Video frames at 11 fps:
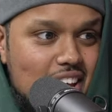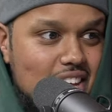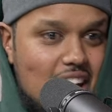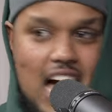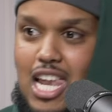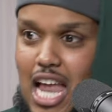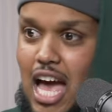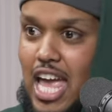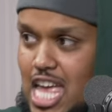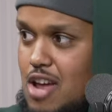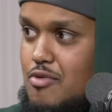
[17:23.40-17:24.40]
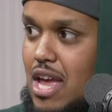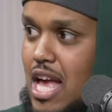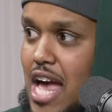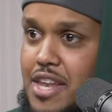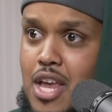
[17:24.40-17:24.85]
Mm. But I hear it.
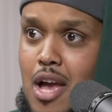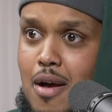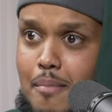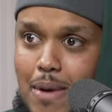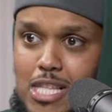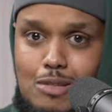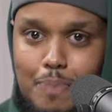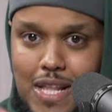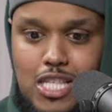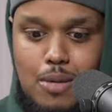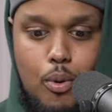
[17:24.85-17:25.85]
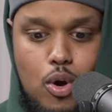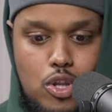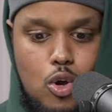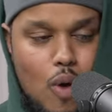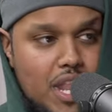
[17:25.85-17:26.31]
And man's been
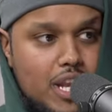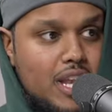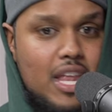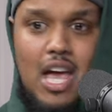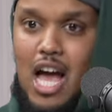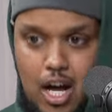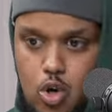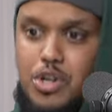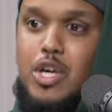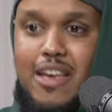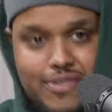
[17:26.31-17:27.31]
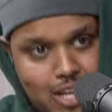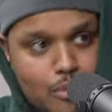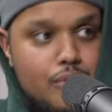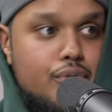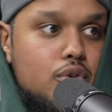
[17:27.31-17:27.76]
supporting your wedding and I got the gifts
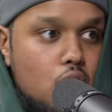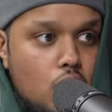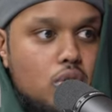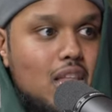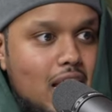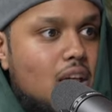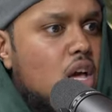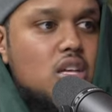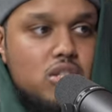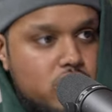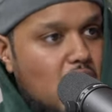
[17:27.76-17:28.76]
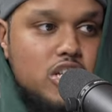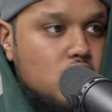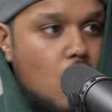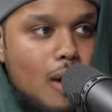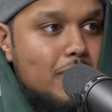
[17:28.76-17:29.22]
coming for you. I
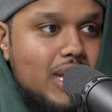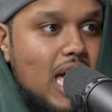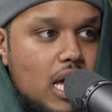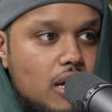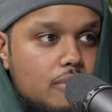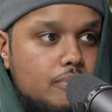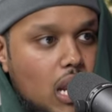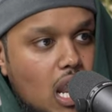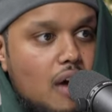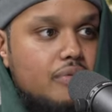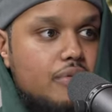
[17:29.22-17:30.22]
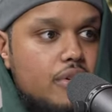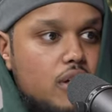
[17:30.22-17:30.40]
just can't be there. But love,